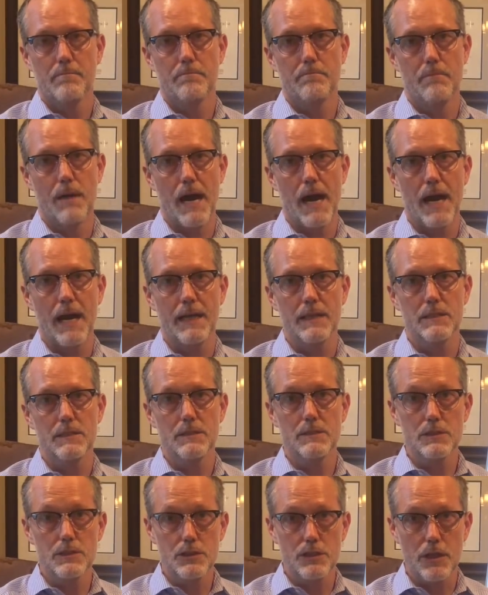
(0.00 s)
My
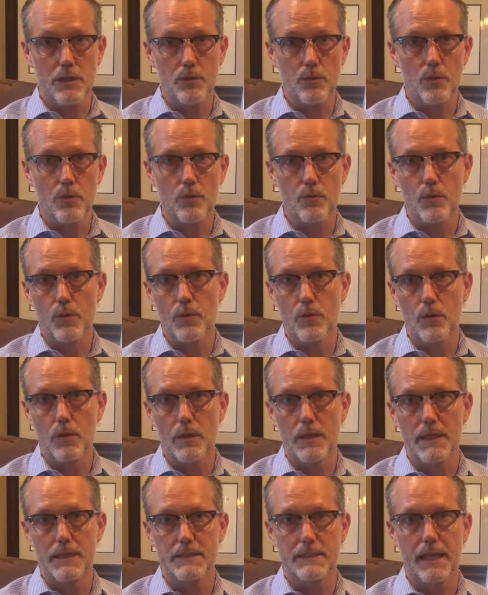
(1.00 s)
general rule
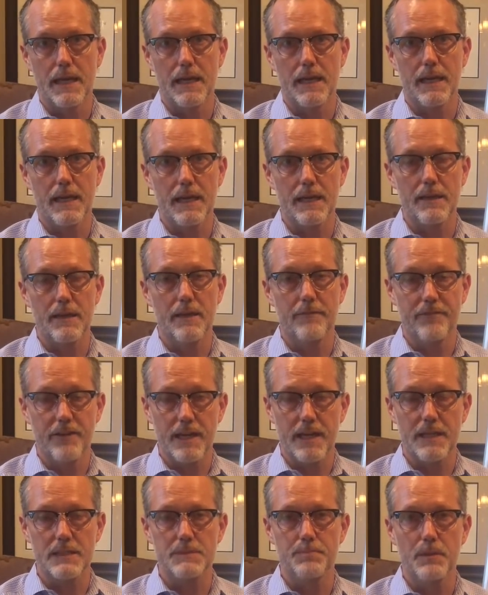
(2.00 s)
is that if it
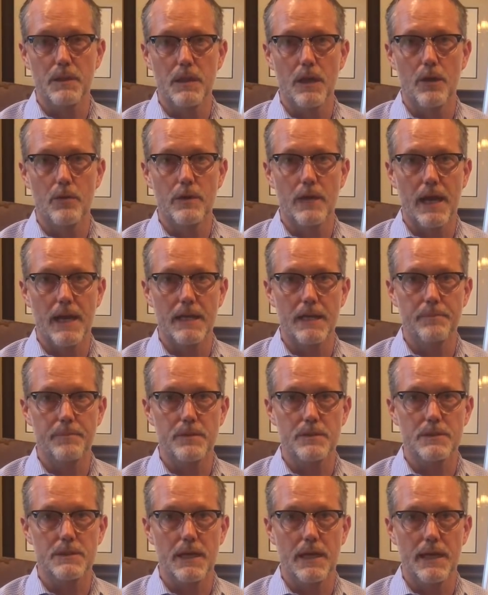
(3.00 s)
gets below
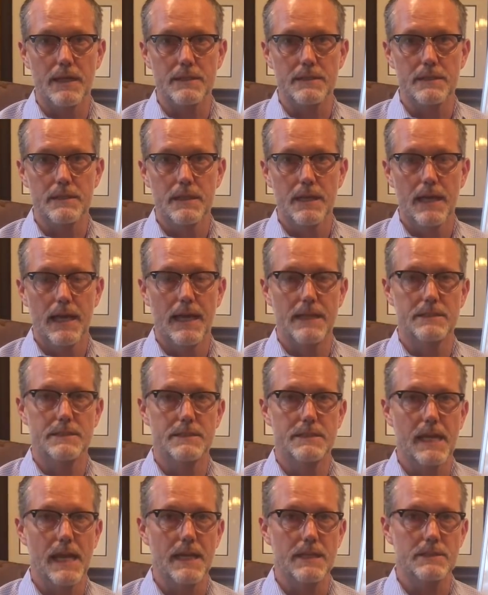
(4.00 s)
90% and
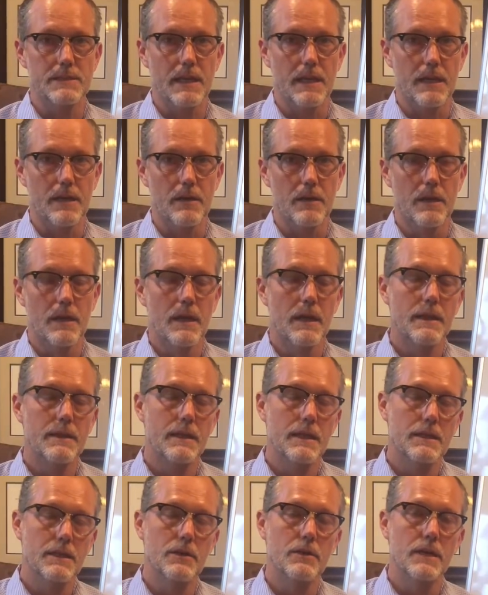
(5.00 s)
stays there,
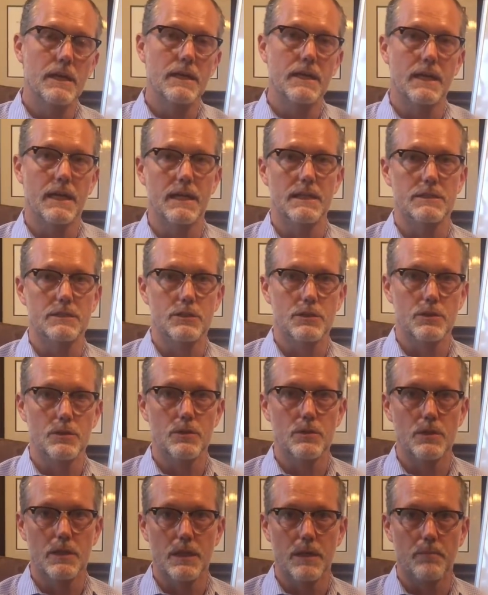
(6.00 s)
then you need to get
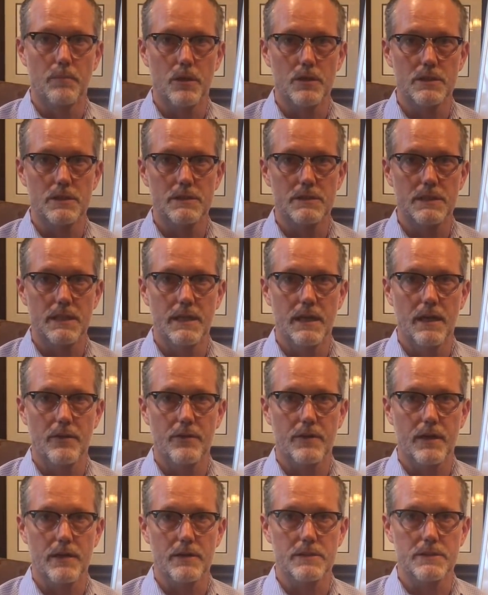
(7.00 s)
to the emergency
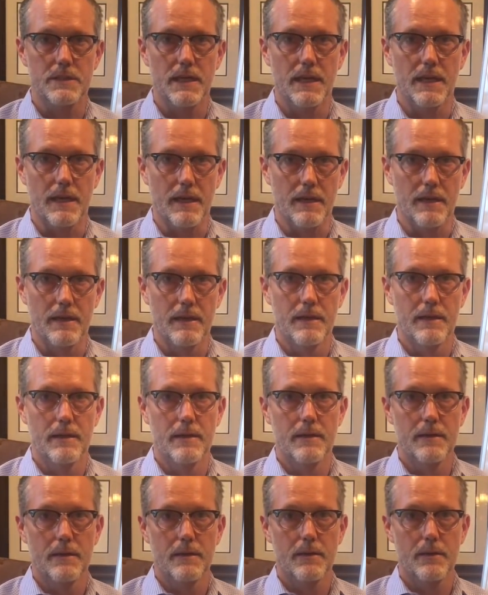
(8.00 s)
healthcare setting.
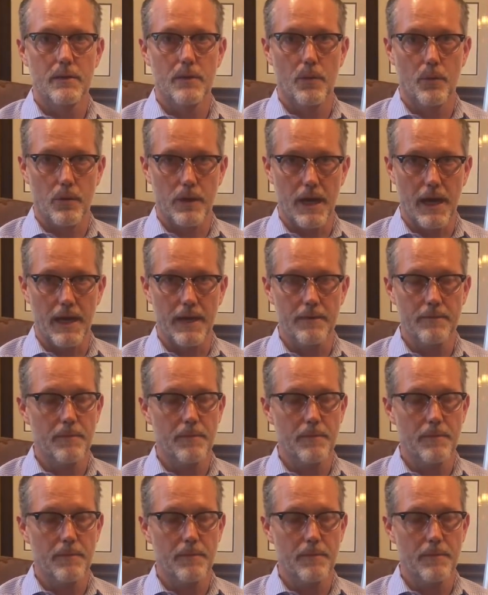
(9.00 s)
Okay?